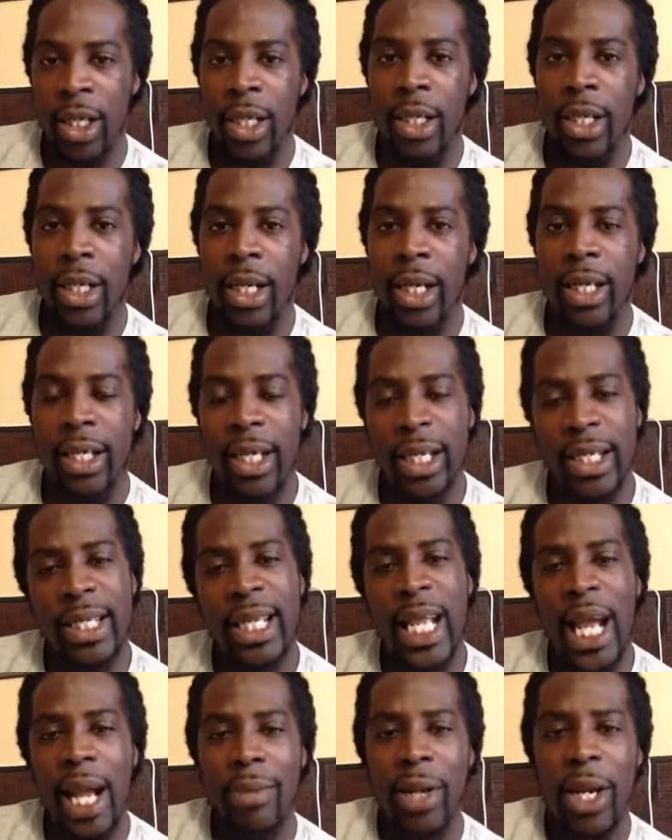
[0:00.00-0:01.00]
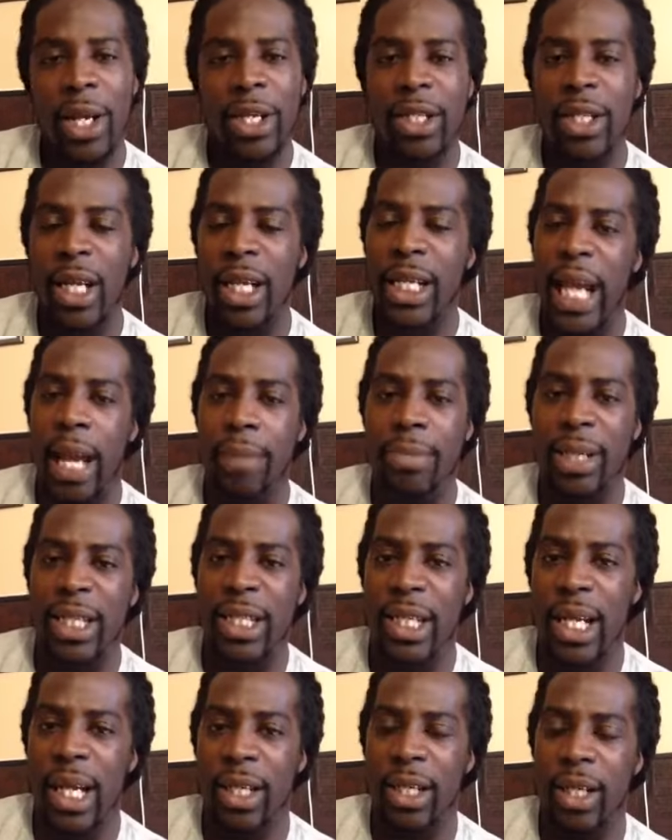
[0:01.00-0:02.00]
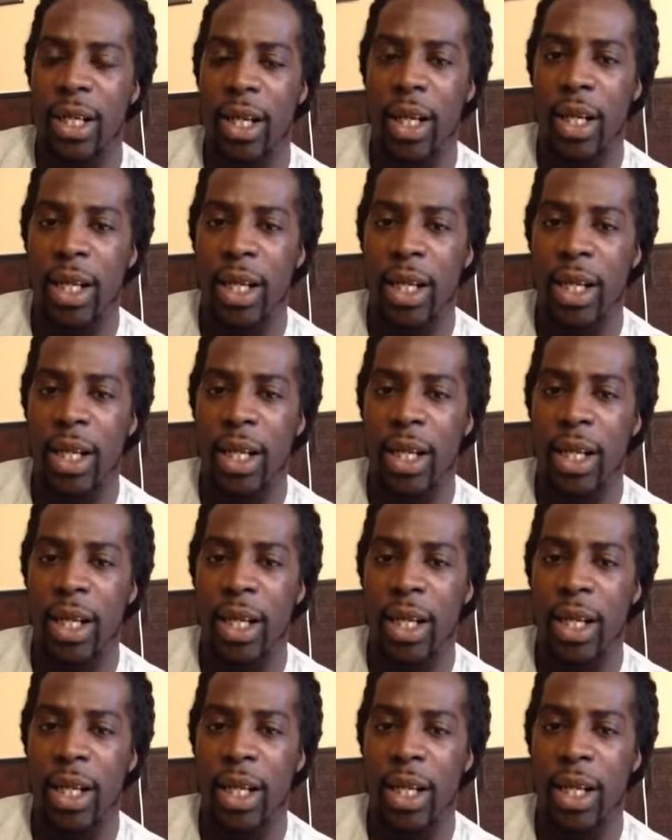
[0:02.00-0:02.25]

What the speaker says: In this time here, it's not time to settle.